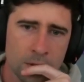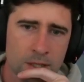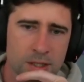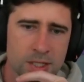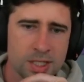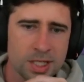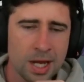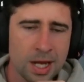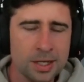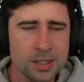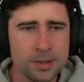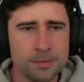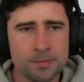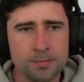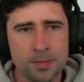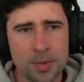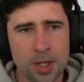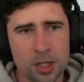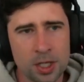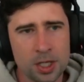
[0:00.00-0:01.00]

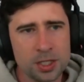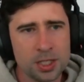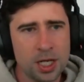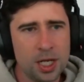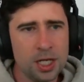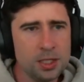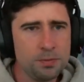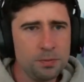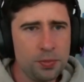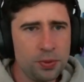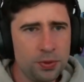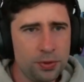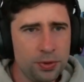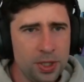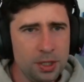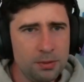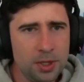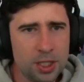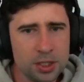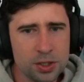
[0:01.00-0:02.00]
Sanctum. Okay, so he's
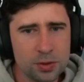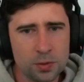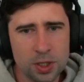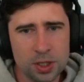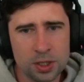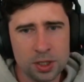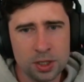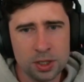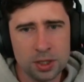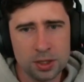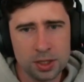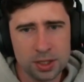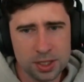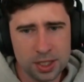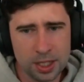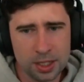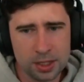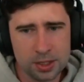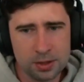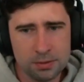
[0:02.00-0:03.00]
pretty much won the
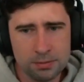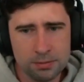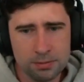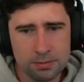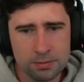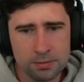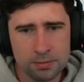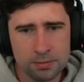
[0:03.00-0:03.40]
Sanctum.